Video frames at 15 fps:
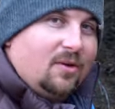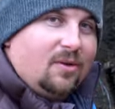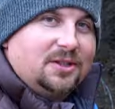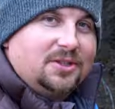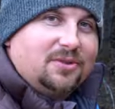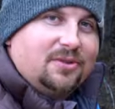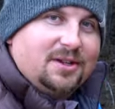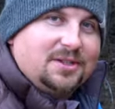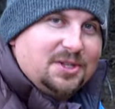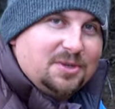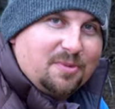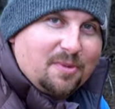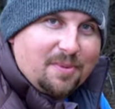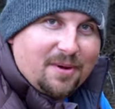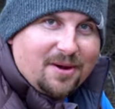While Teresa's
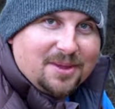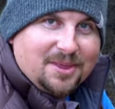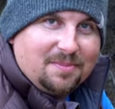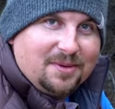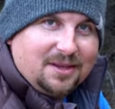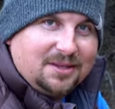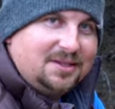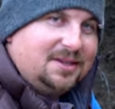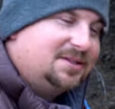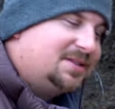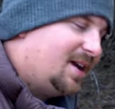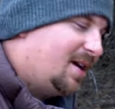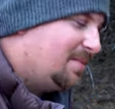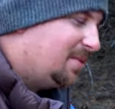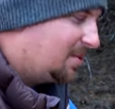preparing the pizzas,
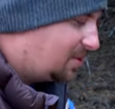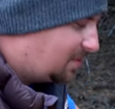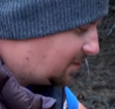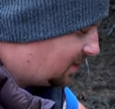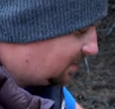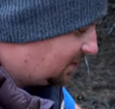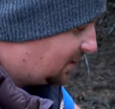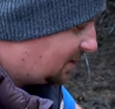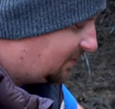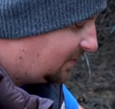I'm going to prepare the